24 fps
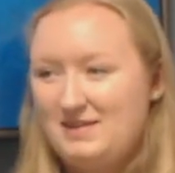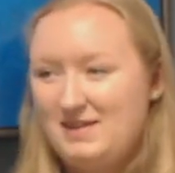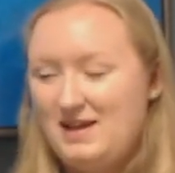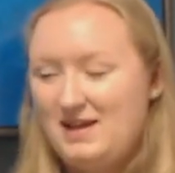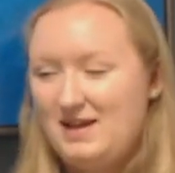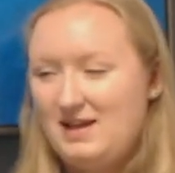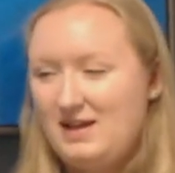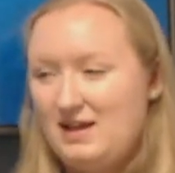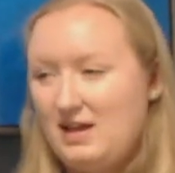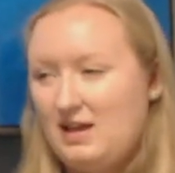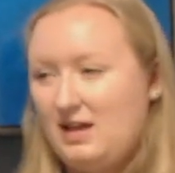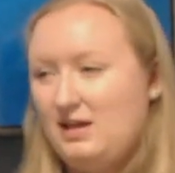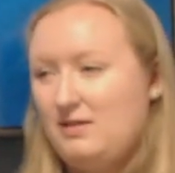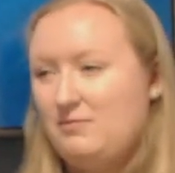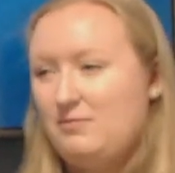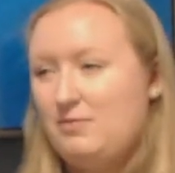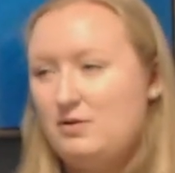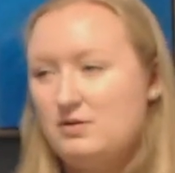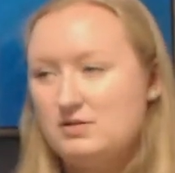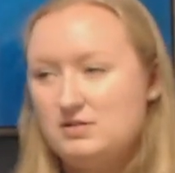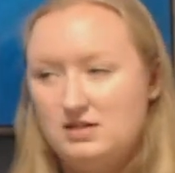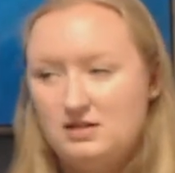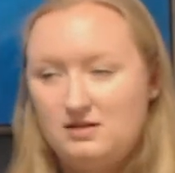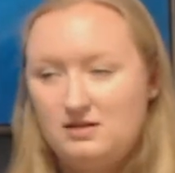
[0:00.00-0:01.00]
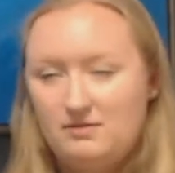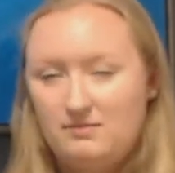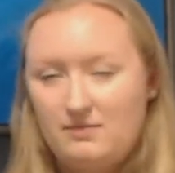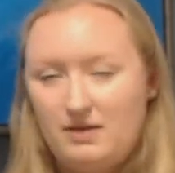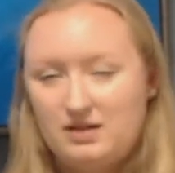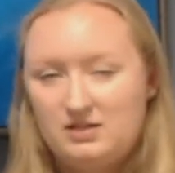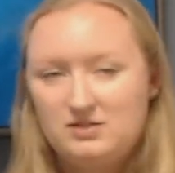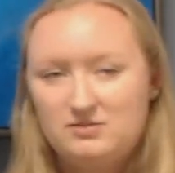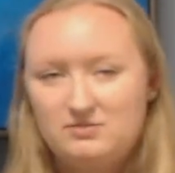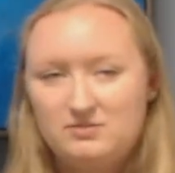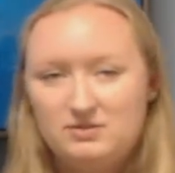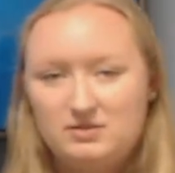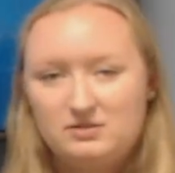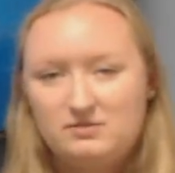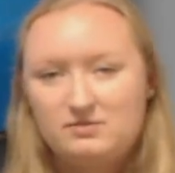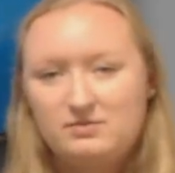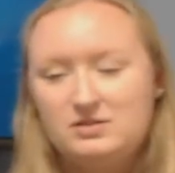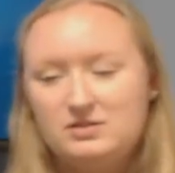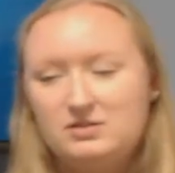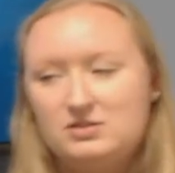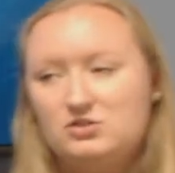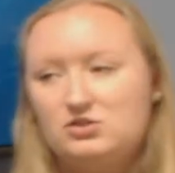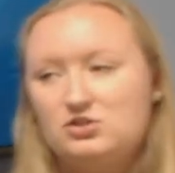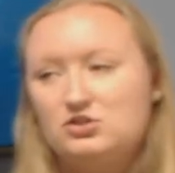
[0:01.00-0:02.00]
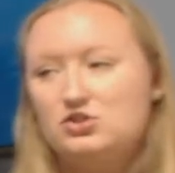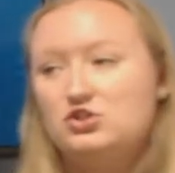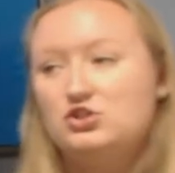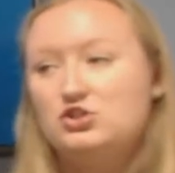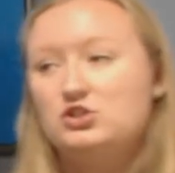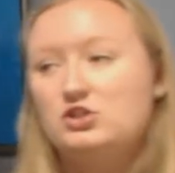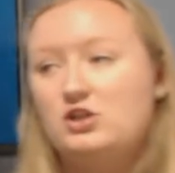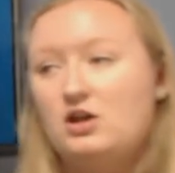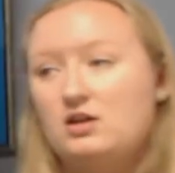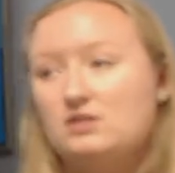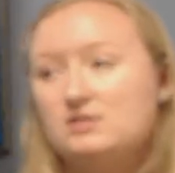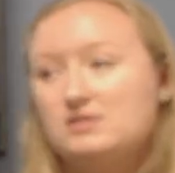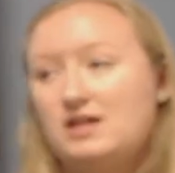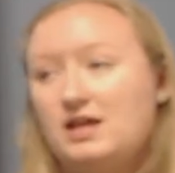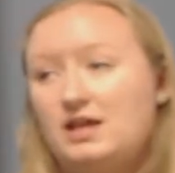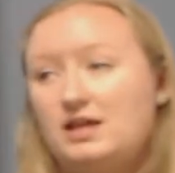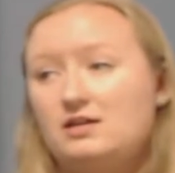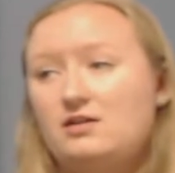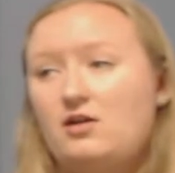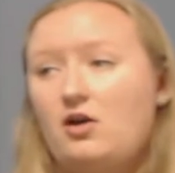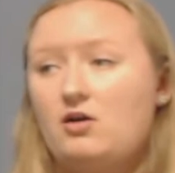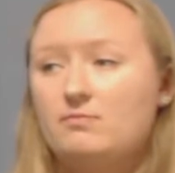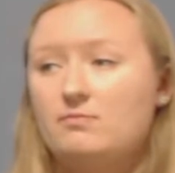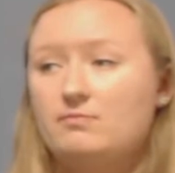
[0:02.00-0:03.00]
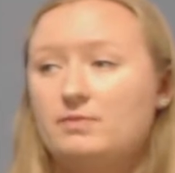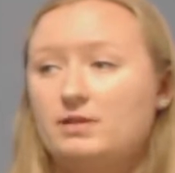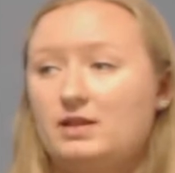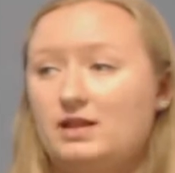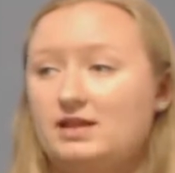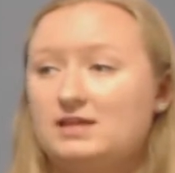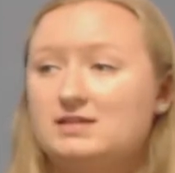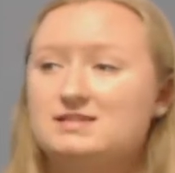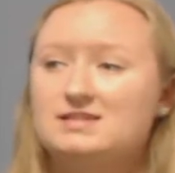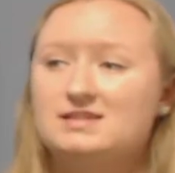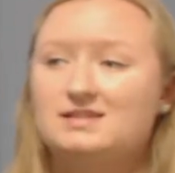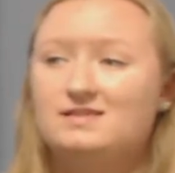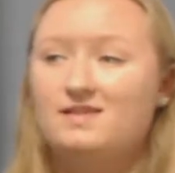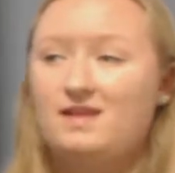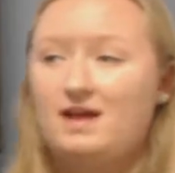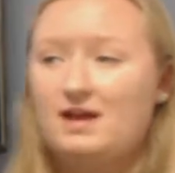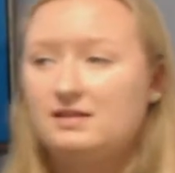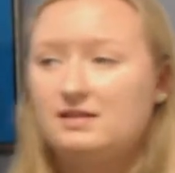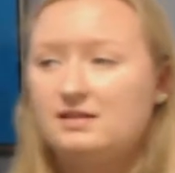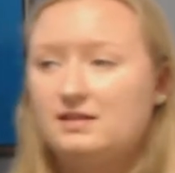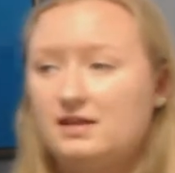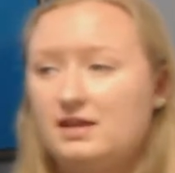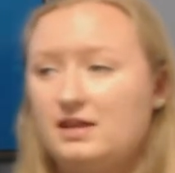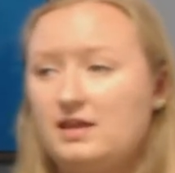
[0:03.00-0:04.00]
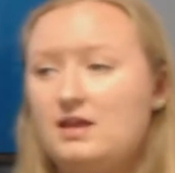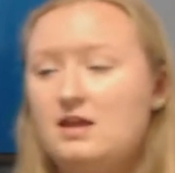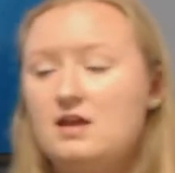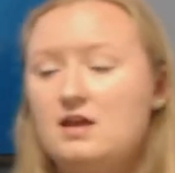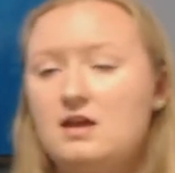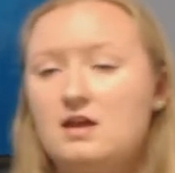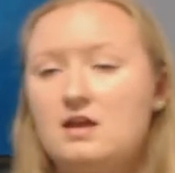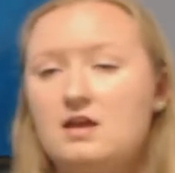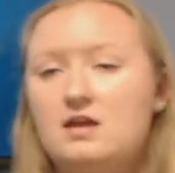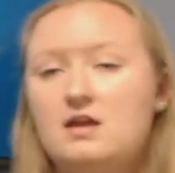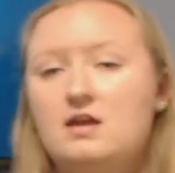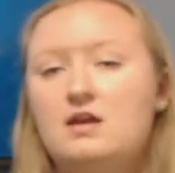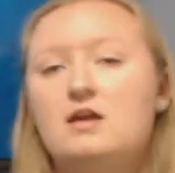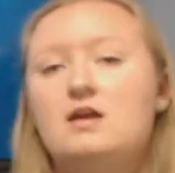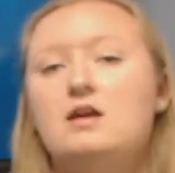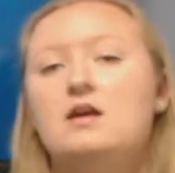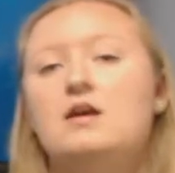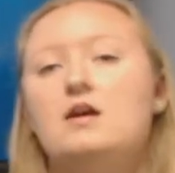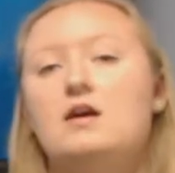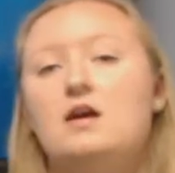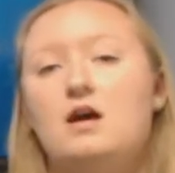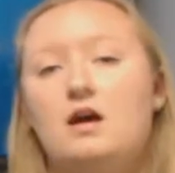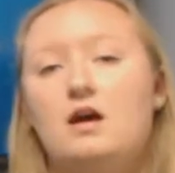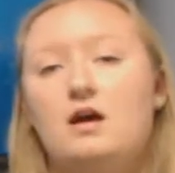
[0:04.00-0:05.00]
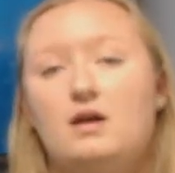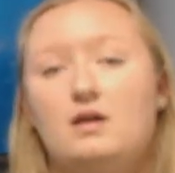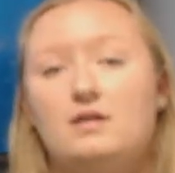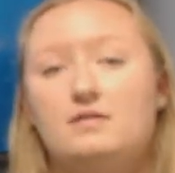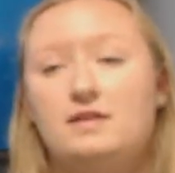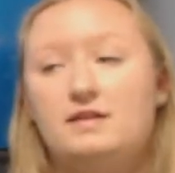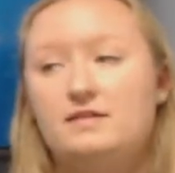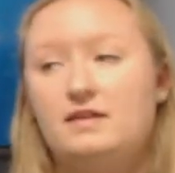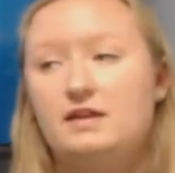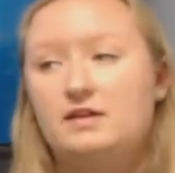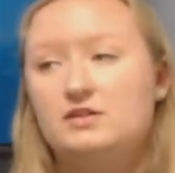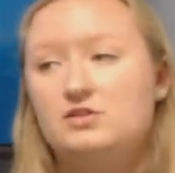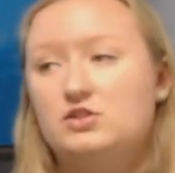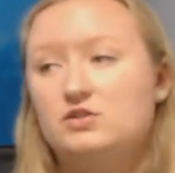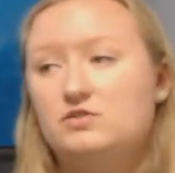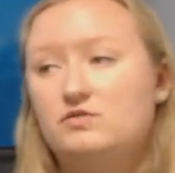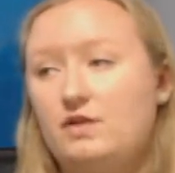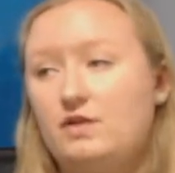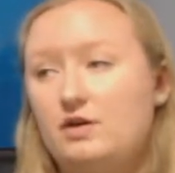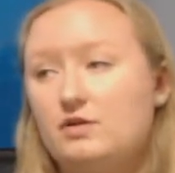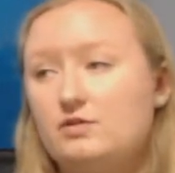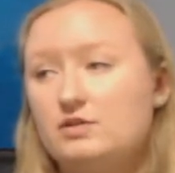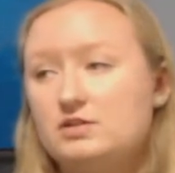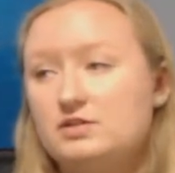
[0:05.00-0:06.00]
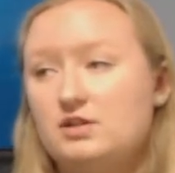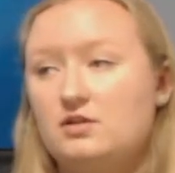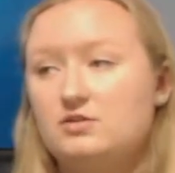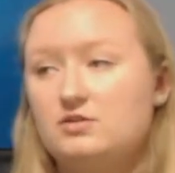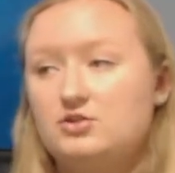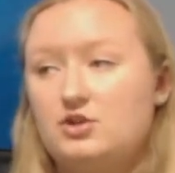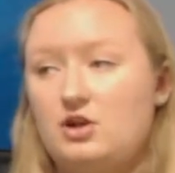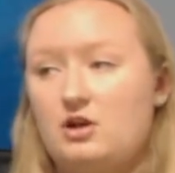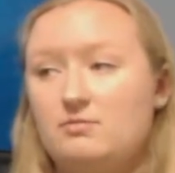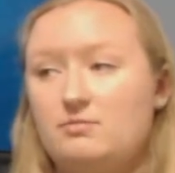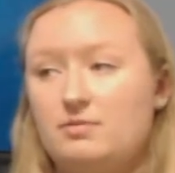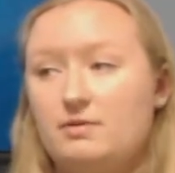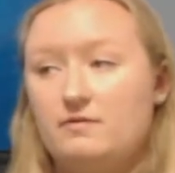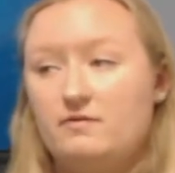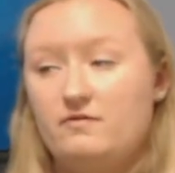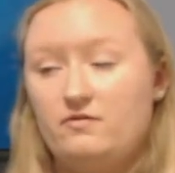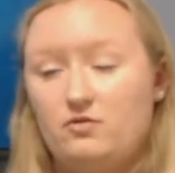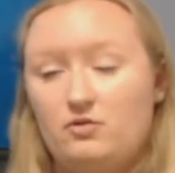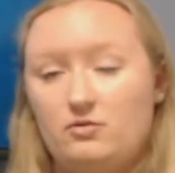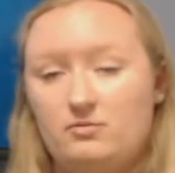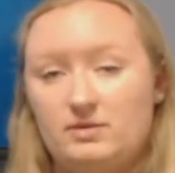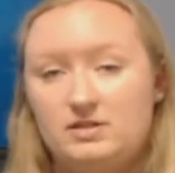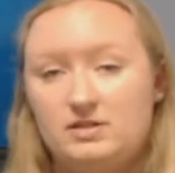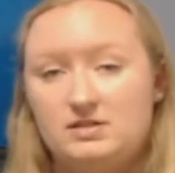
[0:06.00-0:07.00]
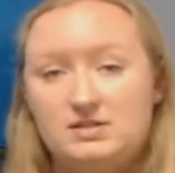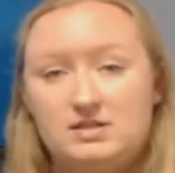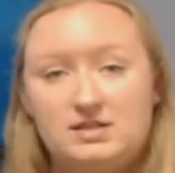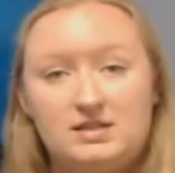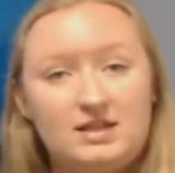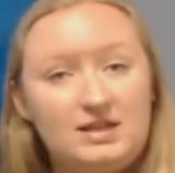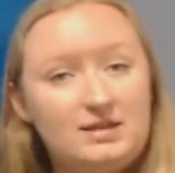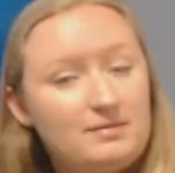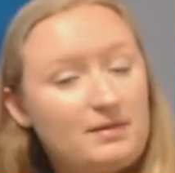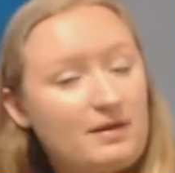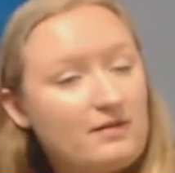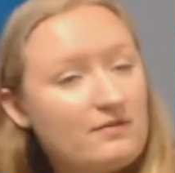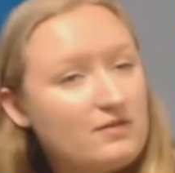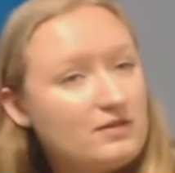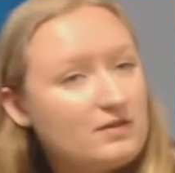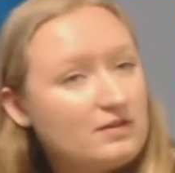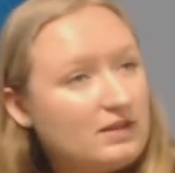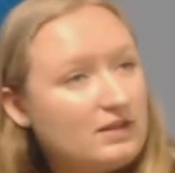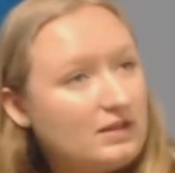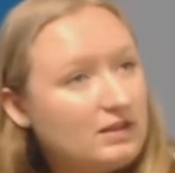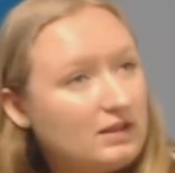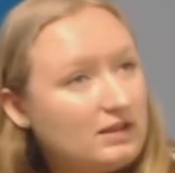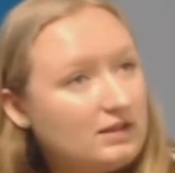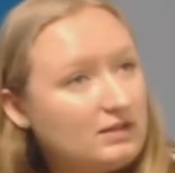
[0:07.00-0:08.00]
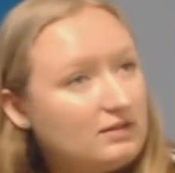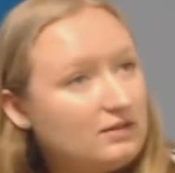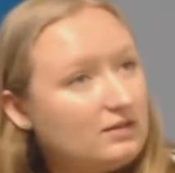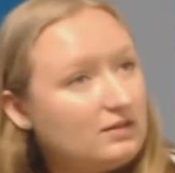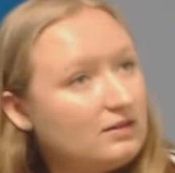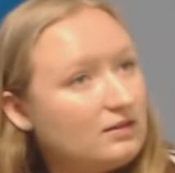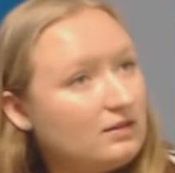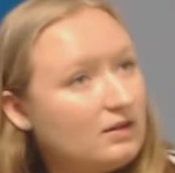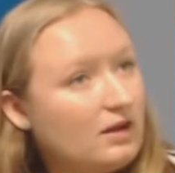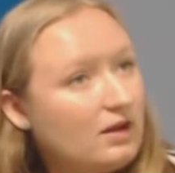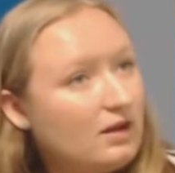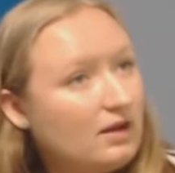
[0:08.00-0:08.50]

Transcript: that a person in a management position should not take complaints lightly, that they should focus on job performance and keep everything